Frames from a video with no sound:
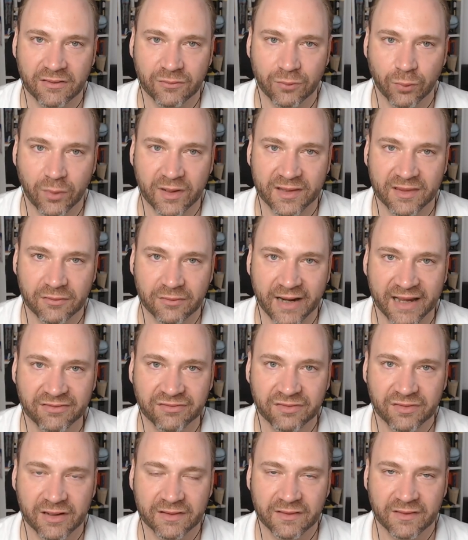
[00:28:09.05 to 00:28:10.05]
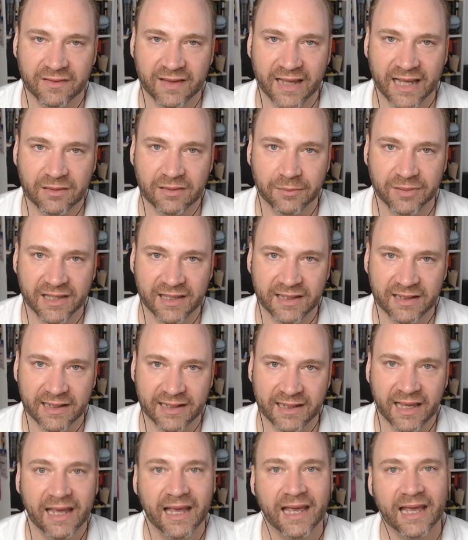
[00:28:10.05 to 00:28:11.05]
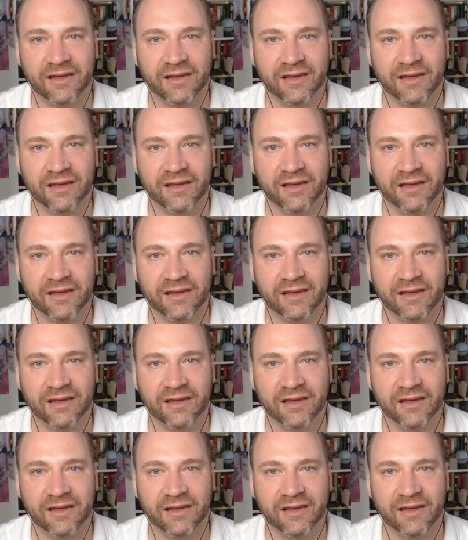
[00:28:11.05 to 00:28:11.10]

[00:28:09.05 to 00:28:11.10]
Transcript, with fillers: with a reference at the beginning.